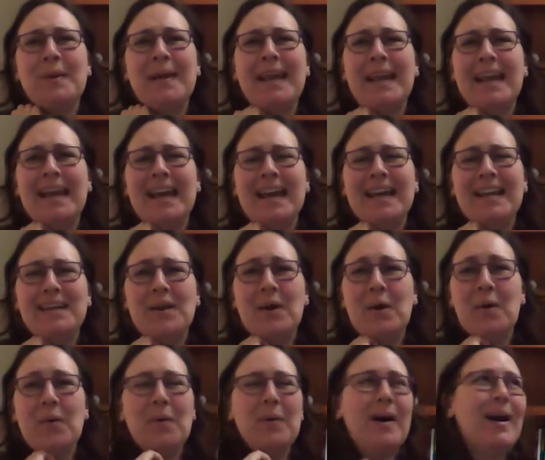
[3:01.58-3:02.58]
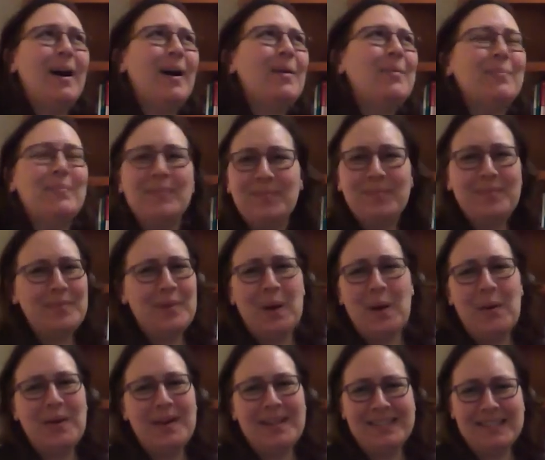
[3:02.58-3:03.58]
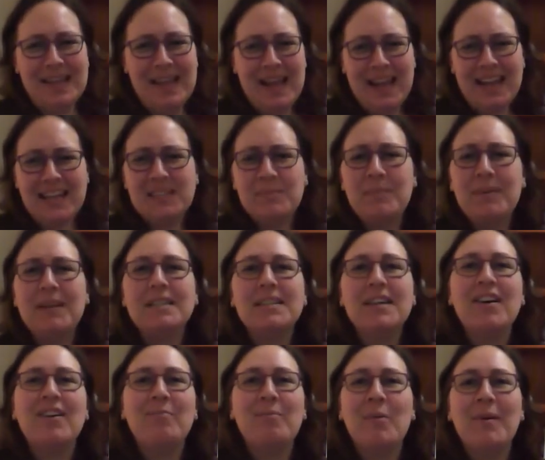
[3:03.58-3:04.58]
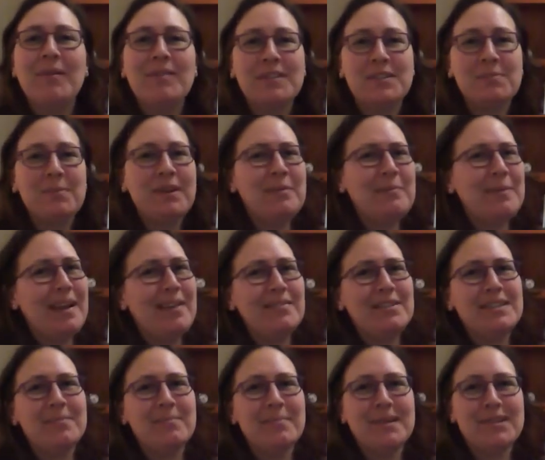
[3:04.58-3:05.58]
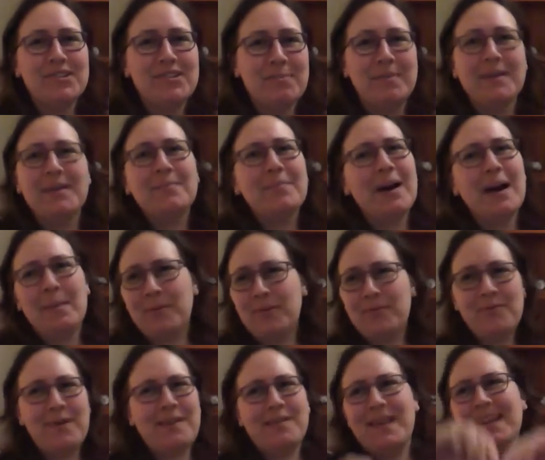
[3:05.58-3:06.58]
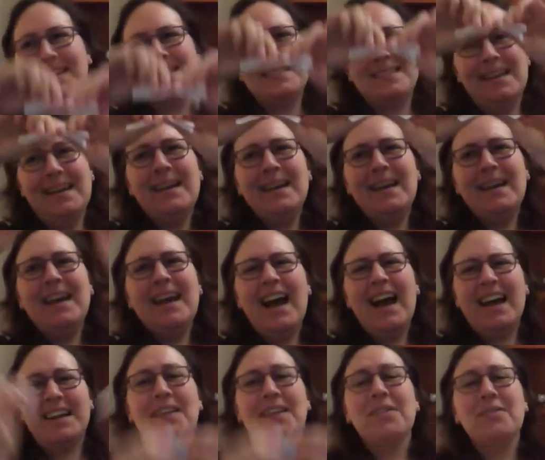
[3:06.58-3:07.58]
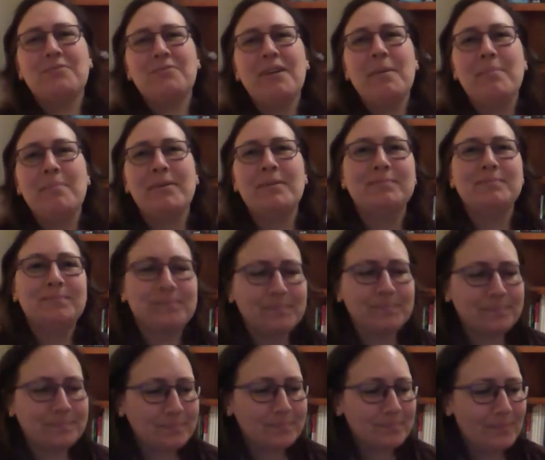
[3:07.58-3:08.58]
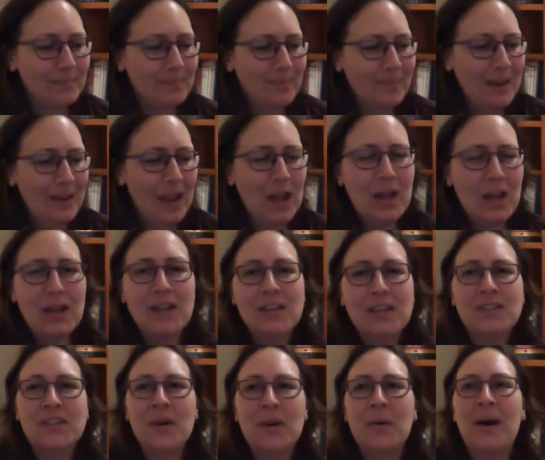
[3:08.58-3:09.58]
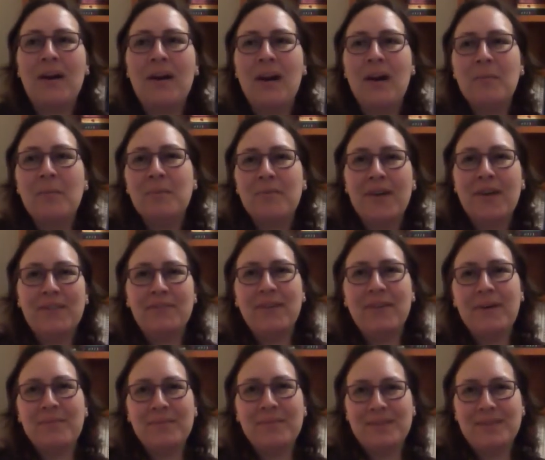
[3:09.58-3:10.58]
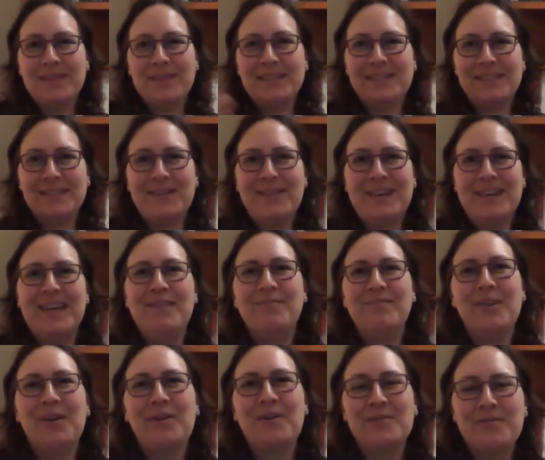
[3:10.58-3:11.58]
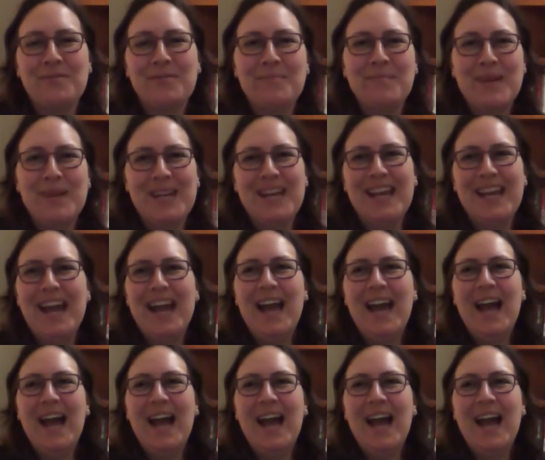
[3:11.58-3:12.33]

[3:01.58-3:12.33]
we? No, no, it's been a terrible one this week. We haven't done much shipping, but I'm afraid that's another rip. So I hope you've had fun with this quickie vlog from me.